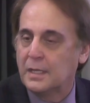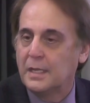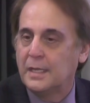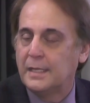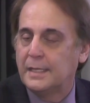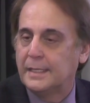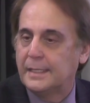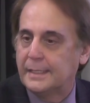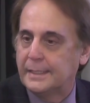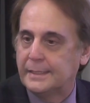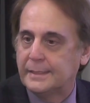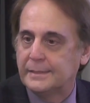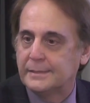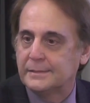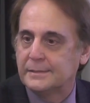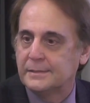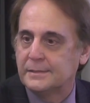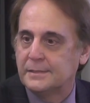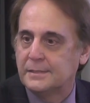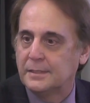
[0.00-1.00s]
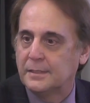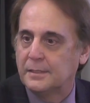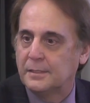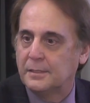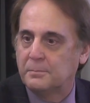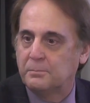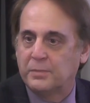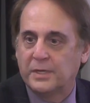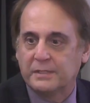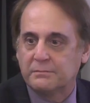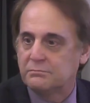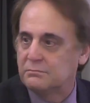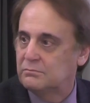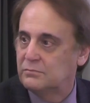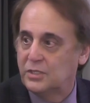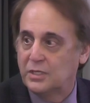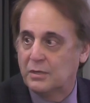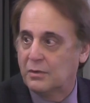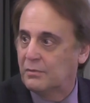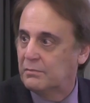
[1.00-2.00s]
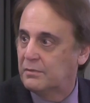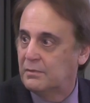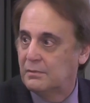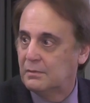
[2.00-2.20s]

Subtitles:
And but you know,